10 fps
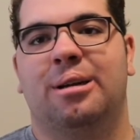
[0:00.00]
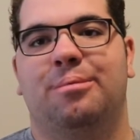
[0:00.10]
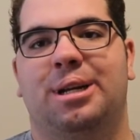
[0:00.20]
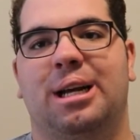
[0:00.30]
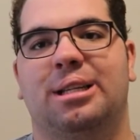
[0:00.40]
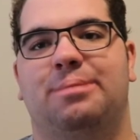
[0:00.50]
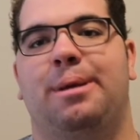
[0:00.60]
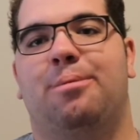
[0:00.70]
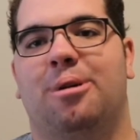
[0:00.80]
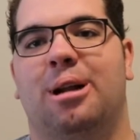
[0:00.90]
Because
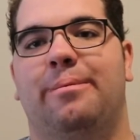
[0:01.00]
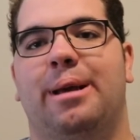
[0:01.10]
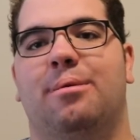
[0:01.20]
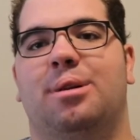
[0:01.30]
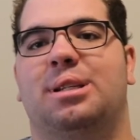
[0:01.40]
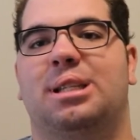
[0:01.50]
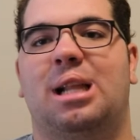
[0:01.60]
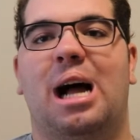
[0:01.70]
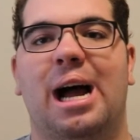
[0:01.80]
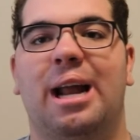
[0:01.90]
people are going to be able to
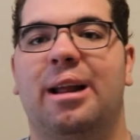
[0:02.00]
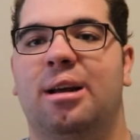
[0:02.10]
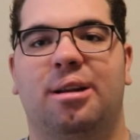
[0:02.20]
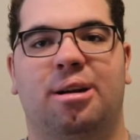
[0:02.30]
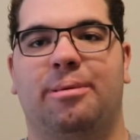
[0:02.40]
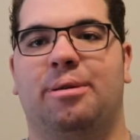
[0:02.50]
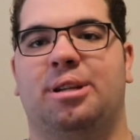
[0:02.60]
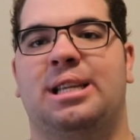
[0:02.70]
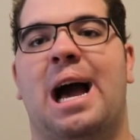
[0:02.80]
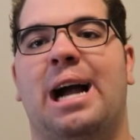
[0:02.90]
slide. They're going to be able
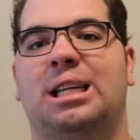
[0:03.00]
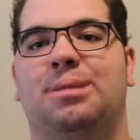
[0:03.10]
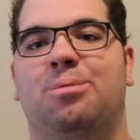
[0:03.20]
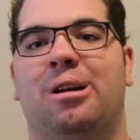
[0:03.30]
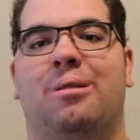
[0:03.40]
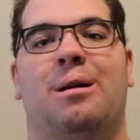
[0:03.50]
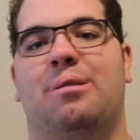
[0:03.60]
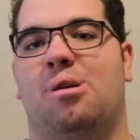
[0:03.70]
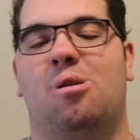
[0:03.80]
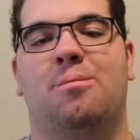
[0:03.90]
to attack sprint around
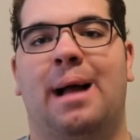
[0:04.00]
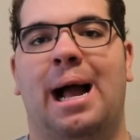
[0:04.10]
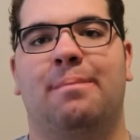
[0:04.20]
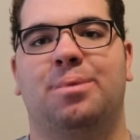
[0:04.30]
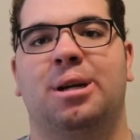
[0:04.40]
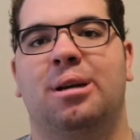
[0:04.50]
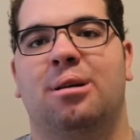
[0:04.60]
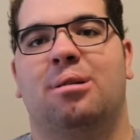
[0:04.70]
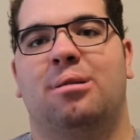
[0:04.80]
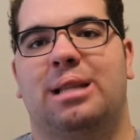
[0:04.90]
the whole map.
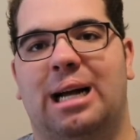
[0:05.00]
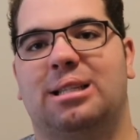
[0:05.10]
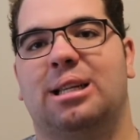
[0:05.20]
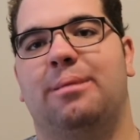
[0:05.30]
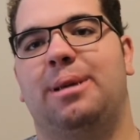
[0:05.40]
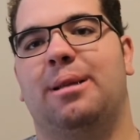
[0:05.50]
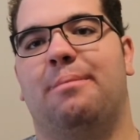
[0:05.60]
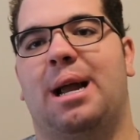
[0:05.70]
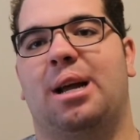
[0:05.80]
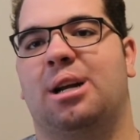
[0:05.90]
That's going to be the
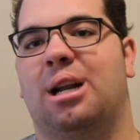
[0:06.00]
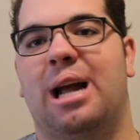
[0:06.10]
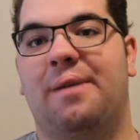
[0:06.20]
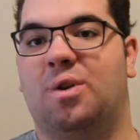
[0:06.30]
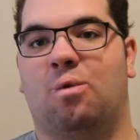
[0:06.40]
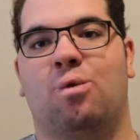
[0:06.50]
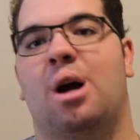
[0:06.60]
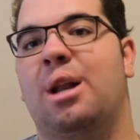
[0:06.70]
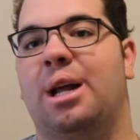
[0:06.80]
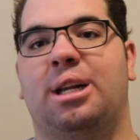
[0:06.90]
meta. You're going to have to
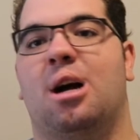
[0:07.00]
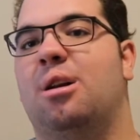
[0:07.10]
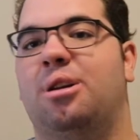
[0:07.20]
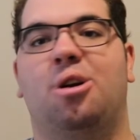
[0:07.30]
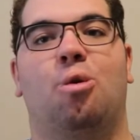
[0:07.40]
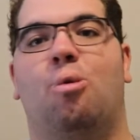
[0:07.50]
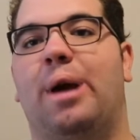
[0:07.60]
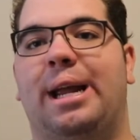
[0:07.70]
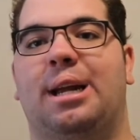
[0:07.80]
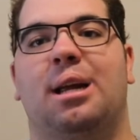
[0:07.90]
run gun
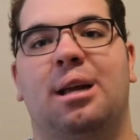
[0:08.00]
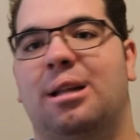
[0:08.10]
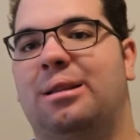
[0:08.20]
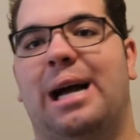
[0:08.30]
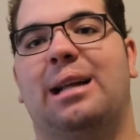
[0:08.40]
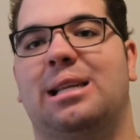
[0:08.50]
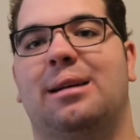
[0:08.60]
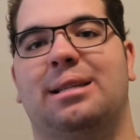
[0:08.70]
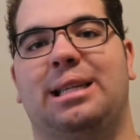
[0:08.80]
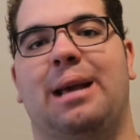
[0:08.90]
quick. That's
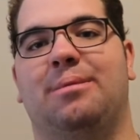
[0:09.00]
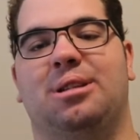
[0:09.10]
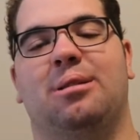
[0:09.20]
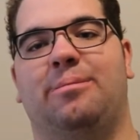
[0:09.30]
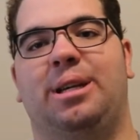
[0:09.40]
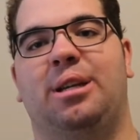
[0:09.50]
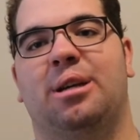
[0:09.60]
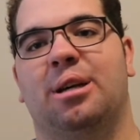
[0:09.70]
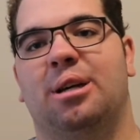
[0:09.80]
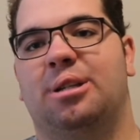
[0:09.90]
how this game is going to be.
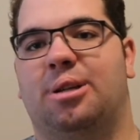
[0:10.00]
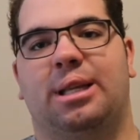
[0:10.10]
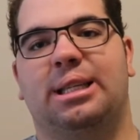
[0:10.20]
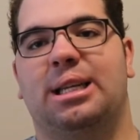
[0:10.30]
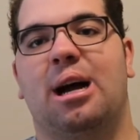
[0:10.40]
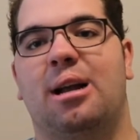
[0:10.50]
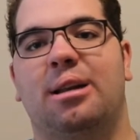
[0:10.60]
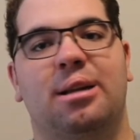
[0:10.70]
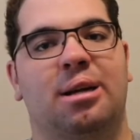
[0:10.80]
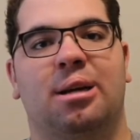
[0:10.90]
So this
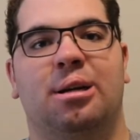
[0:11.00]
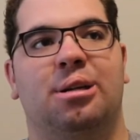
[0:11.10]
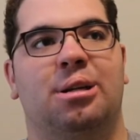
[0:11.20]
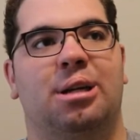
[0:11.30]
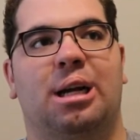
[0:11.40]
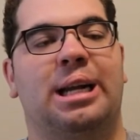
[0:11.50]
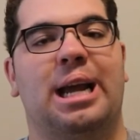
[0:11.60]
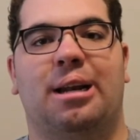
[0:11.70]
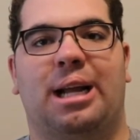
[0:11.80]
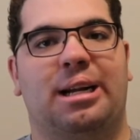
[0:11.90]
gun,
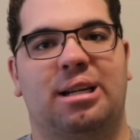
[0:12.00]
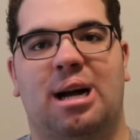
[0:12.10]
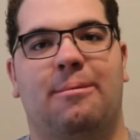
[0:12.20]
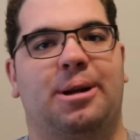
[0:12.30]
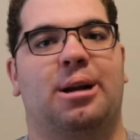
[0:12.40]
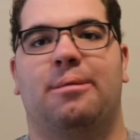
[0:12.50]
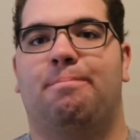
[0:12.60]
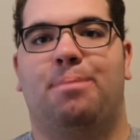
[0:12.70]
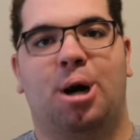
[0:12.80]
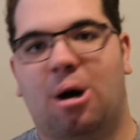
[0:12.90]
again, like the Tommy gun,
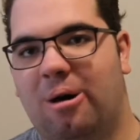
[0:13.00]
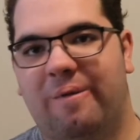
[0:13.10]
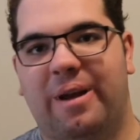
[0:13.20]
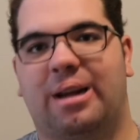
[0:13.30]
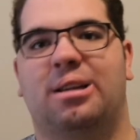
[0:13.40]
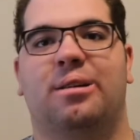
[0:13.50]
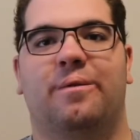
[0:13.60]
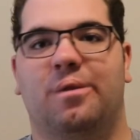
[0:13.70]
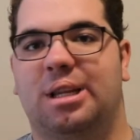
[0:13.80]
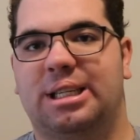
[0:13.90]
perfect
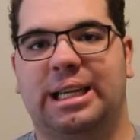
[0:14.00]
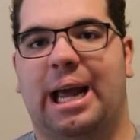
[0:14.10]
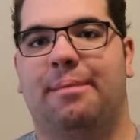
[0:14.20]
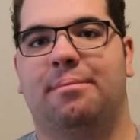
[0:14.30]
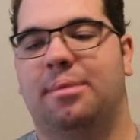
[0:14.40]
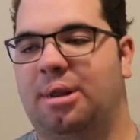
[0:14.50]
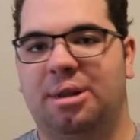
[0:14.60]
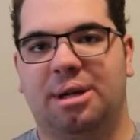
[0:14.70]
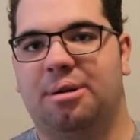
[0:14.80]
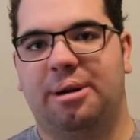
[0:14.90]
for this game.
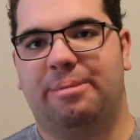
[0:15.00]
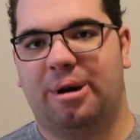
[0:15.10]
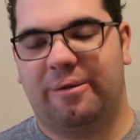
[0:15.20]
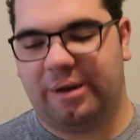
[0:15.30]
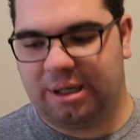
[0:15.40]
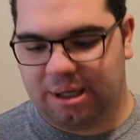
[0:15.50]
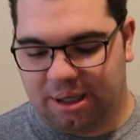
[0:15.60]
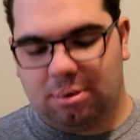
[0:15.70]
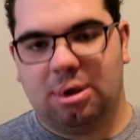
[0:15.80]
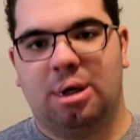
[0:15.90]
Literally perfect.
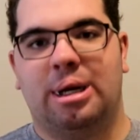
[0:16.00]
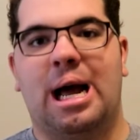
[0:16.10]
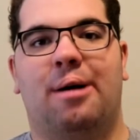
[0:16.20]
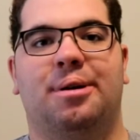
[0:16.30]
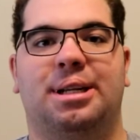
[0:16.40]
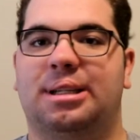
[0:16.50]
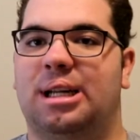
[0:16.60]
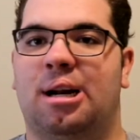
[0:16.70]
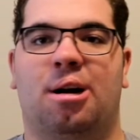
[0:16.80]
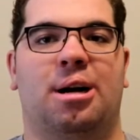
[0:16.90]
Now, in
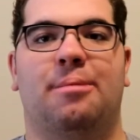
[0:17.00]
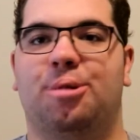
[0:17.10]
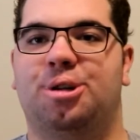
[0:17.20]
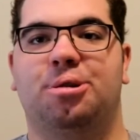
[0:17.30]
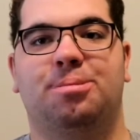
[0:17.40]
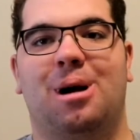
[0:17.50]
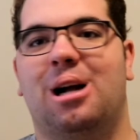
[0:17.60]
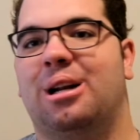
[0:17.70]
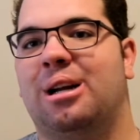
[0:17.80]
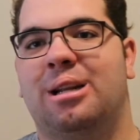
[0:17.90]
our number 2
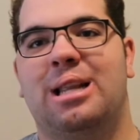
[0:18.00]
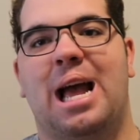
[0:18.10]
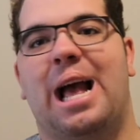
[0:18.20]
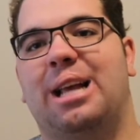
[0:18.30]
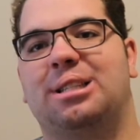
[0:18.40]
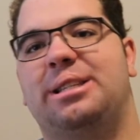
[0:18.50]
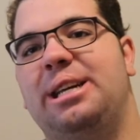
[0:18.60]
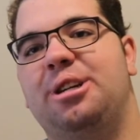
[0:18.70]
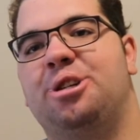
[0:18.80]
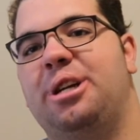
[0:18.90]
spot, the
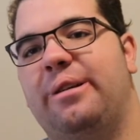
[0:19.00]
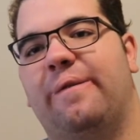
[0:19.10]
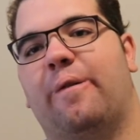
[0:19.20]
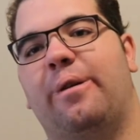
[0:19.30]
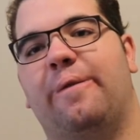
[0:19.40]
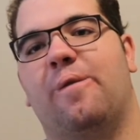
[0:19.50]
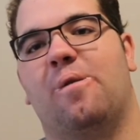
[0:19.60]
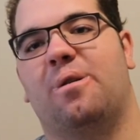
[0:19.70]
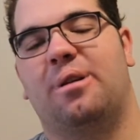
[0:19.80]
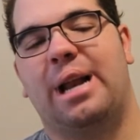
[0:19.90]

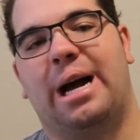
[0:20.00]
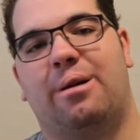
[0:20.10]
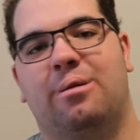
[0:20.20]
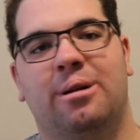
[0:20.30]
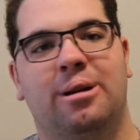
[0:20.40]
STG-44. Now,